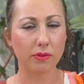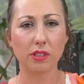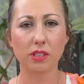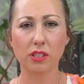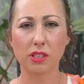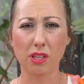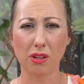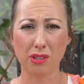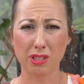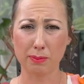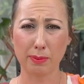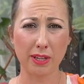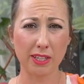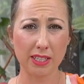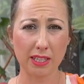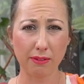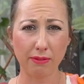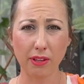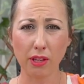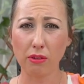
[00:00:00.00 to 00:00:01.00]
So
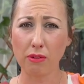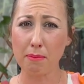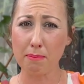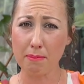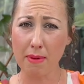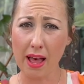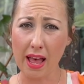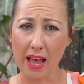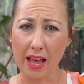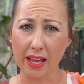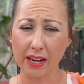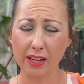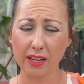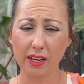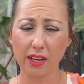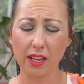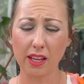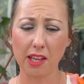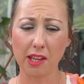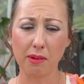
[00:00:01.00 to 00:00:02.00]
especially if you're a man,
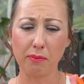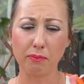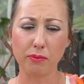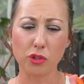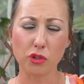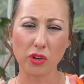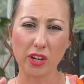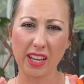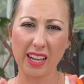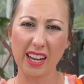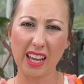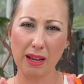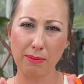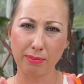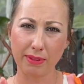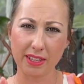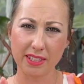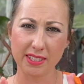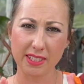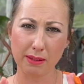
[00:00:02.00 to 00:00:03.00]
drinking out of
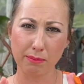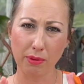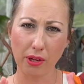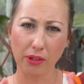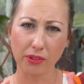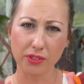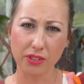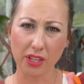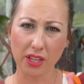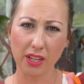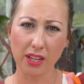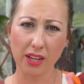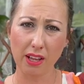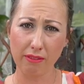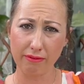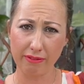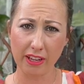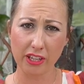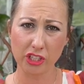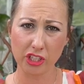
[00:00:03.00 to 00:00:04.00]
plastic bottles can
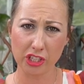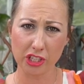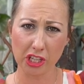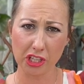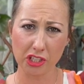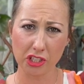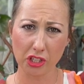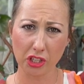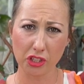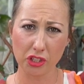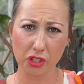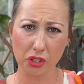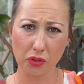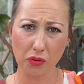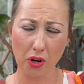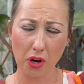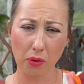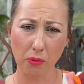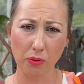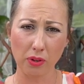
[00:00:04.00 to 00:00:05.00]
affect your
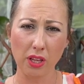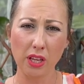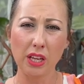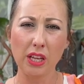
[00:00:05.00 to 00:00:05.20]
testosterone.